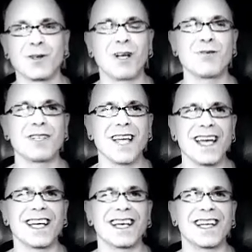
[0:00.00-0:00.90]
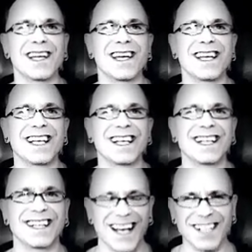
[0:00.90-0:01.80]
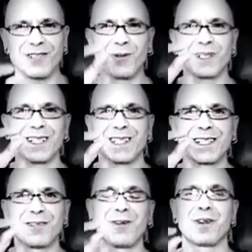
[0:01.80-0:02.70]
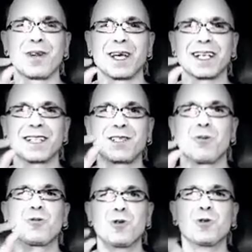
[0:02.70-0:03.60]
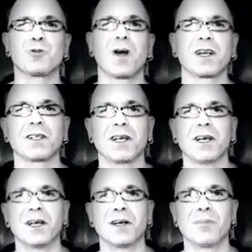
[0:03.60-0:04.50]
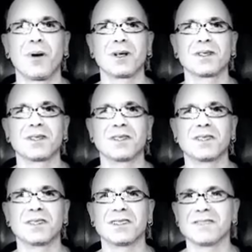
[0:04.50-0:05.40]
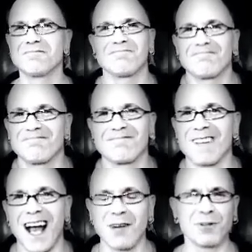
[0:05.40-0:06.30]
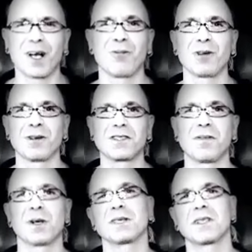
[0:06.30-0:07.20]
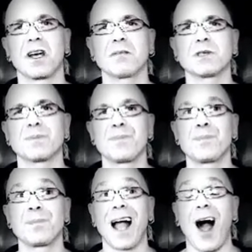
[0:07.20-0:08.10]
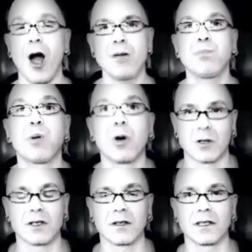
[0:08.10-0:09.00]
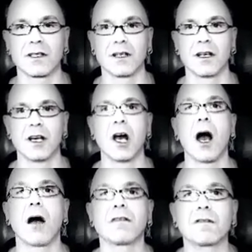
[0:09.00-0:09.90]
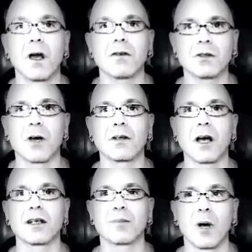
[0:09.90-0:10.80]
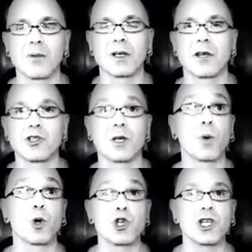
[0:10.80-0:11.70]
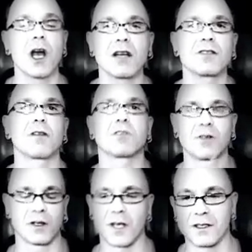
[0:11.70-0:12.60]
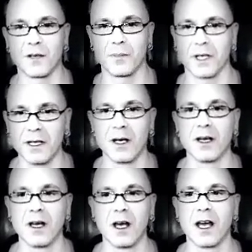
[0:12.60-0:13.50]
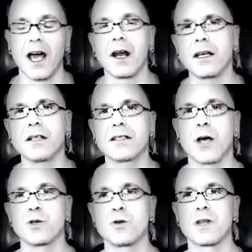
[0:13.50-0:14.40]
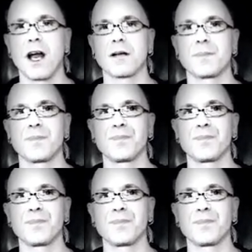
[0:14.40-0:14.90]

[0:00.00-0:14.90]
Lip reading: and you say, that's only a little thing. It's a root, right? But I don't care whether it's fun and games. I personally have never done that in my relationship, or she has never done that to me. And I can tell you that